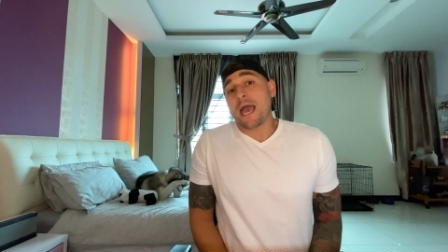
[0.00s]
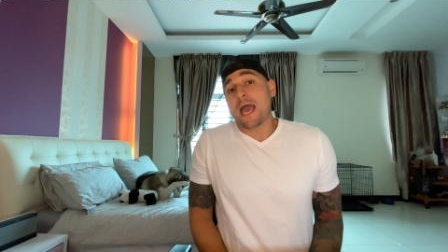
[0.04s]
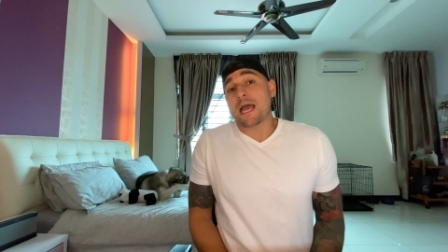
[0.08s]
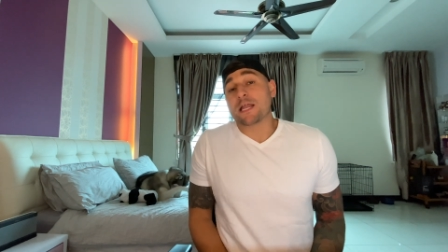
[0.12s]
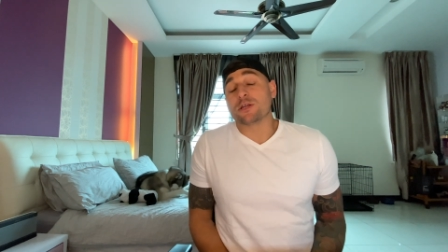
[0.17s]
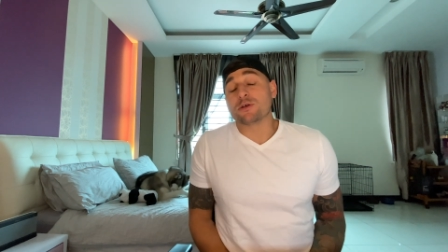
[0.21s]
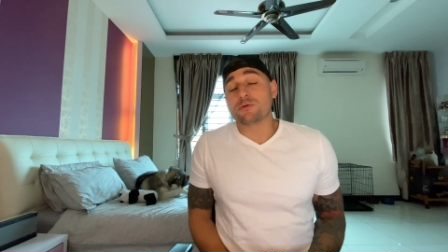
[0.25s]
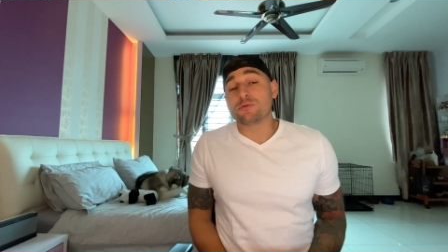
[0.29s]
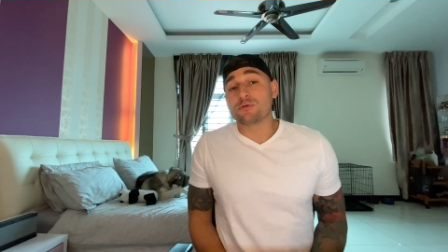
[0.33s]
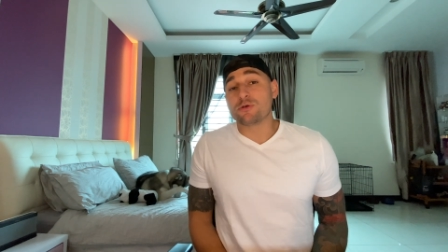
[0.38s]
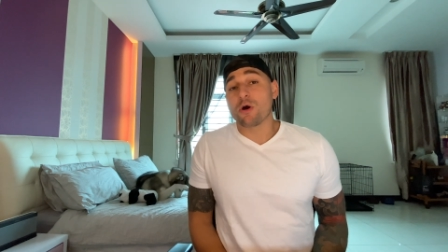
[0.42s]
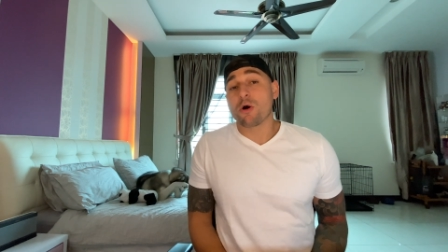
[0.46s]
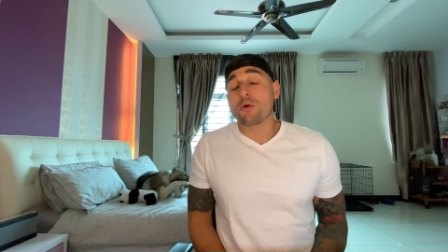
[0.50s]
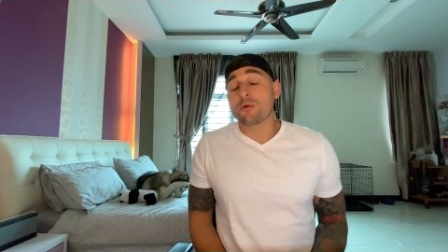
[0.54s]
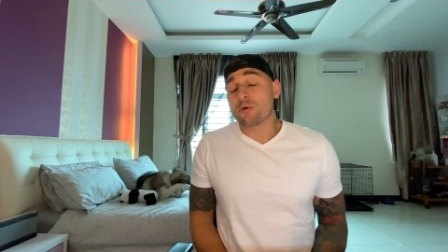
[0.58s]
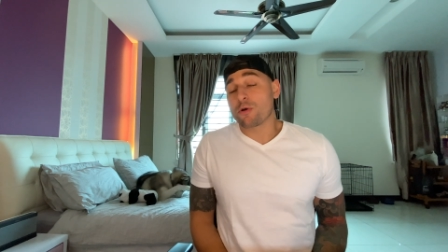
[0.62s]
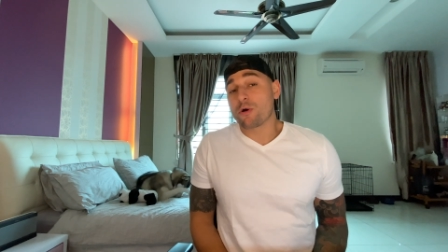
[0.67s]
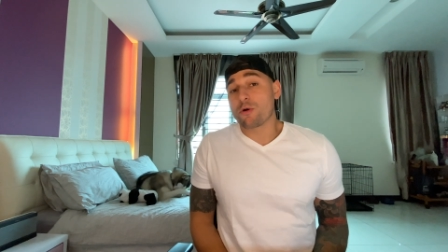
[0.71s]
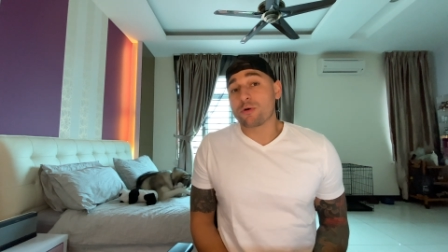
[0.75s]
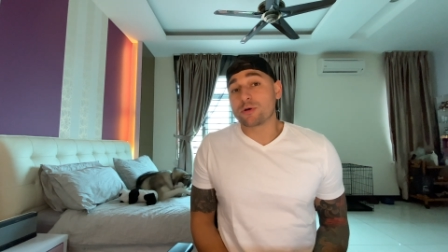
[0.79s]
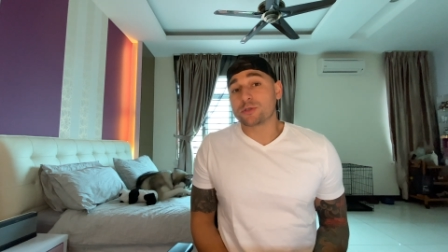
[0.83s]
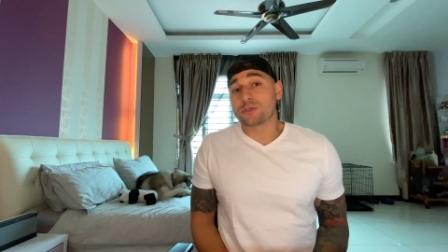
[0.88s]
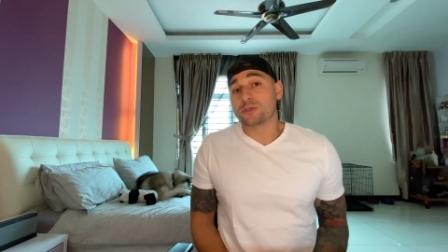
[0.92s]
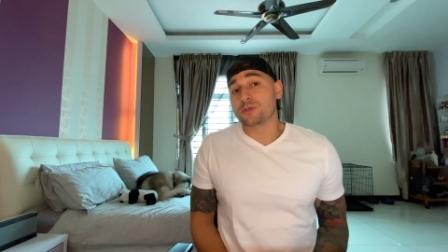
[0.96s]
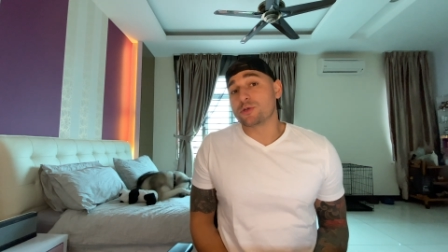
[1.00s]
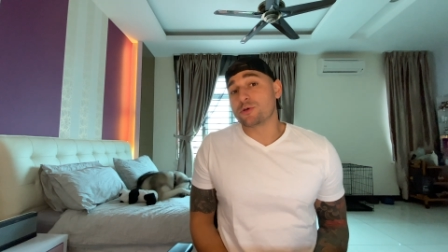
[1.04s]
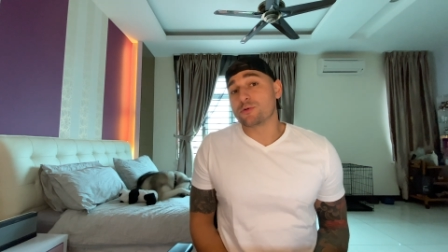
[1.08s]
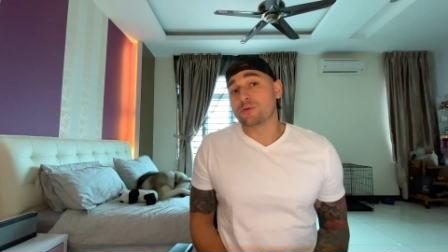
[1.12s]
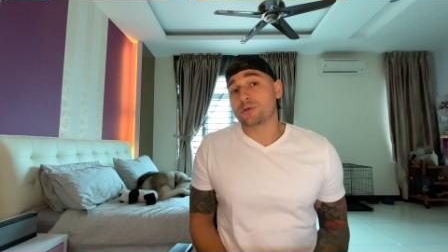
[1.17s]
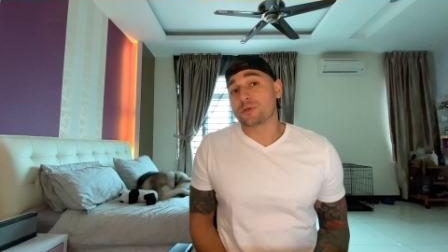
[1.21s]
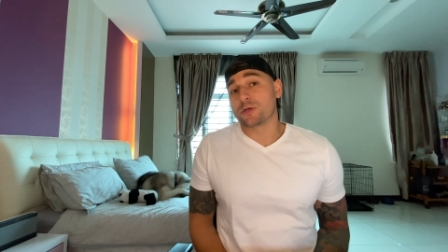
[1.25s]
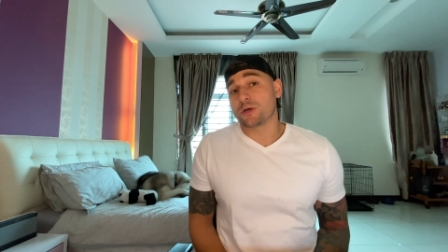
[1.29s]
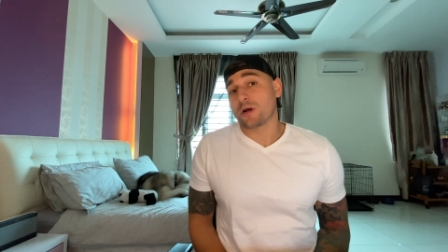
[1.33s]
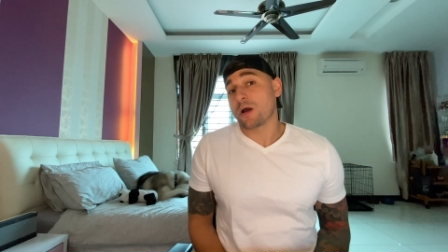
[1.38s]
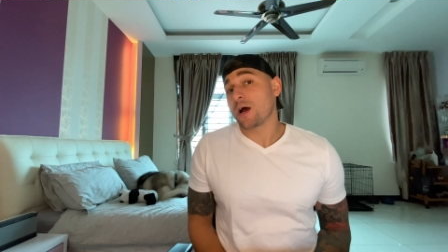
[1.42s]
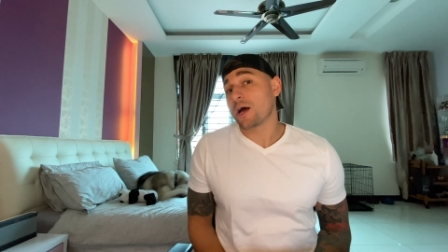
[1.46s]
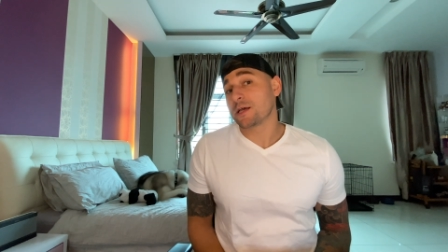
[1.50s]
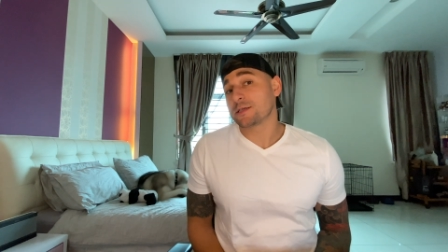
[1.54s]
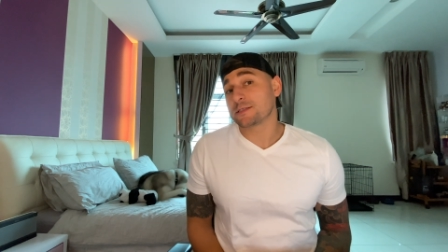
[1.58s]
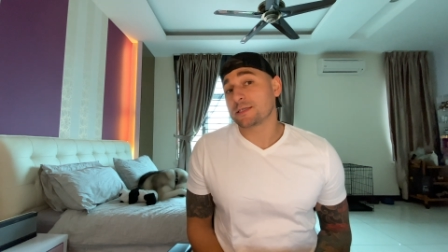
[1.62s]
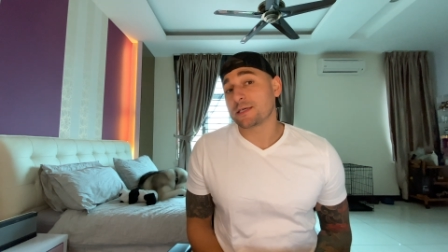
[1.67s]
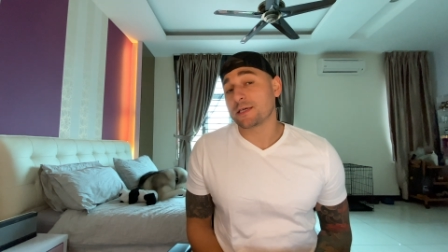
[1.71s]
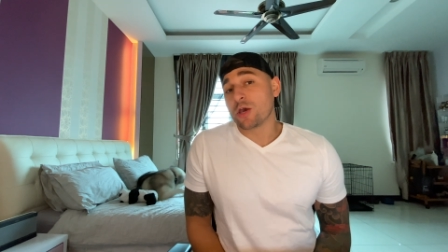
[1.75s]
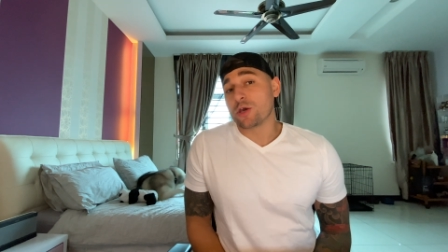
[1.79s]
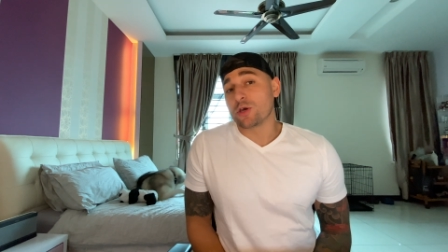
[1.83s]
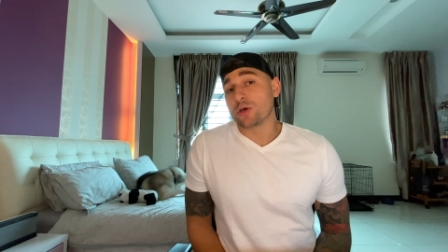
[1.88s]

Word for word: and you don't know what to do with your husky.